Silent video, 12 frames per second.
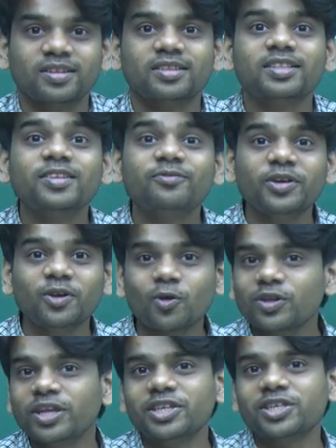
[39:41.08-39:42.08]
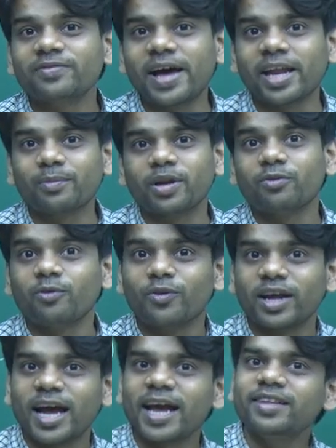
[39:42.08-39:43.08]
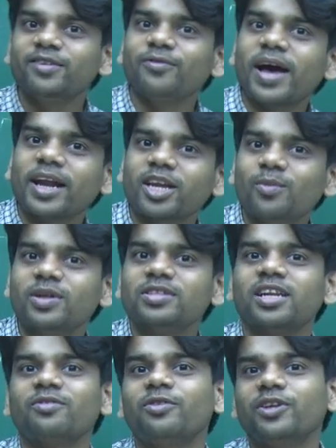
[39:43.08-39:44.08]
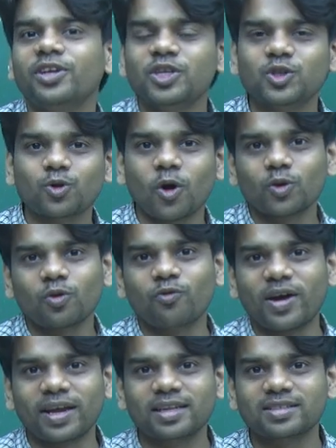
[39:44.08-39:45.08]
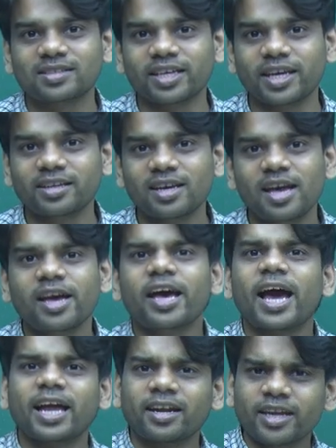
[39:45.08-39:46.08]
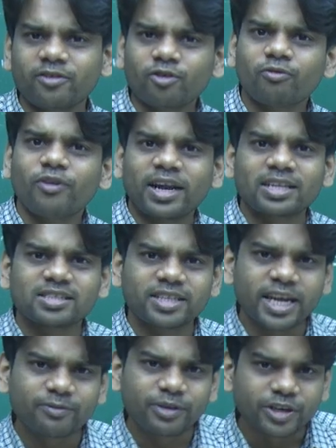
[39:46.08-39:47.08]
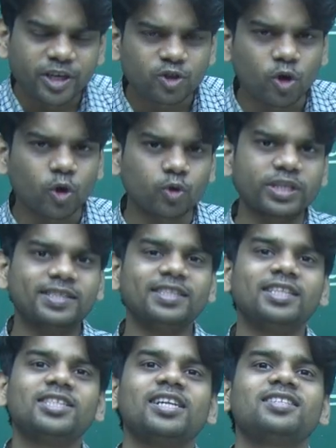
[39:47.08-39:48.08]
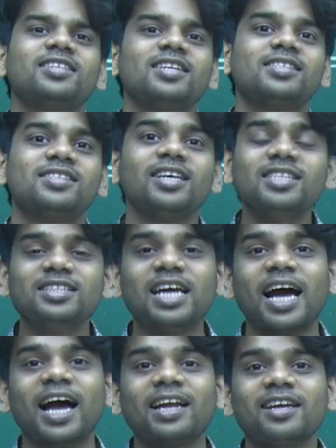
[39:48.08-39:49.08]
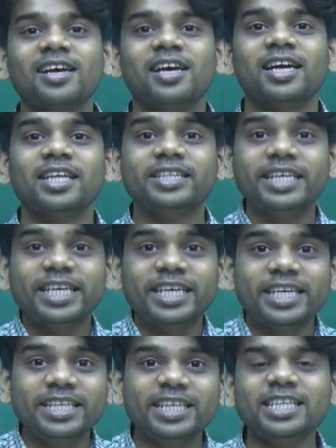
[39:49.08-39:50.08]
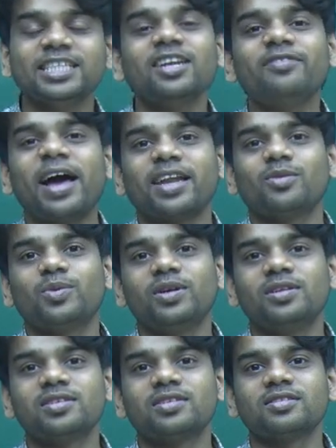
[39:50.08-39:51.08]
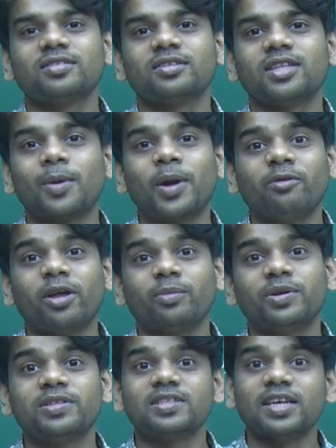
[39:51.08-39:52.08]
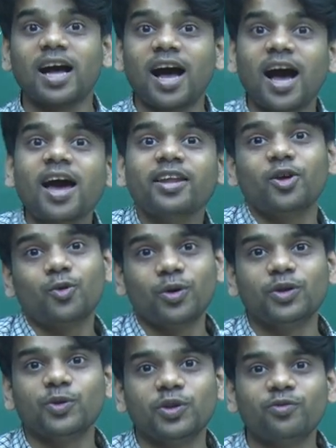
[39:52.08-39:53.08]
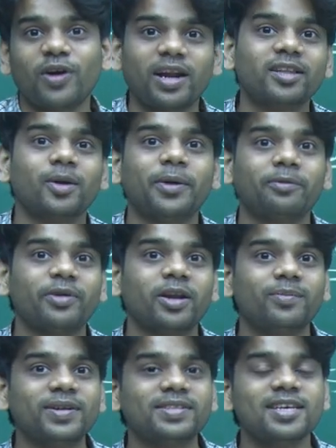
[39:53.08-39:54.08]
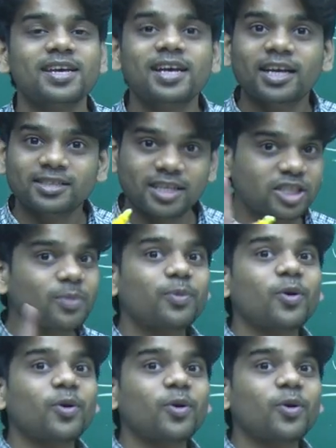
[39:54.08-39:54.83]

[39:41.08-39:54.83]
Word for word: we know the initial variable, if we vary the variables and if we reach onto a final state, and again from final state, we reach onto the initial state such that the initial variables, thermodynamic variables, are equal to the final thermodynamic variables, such a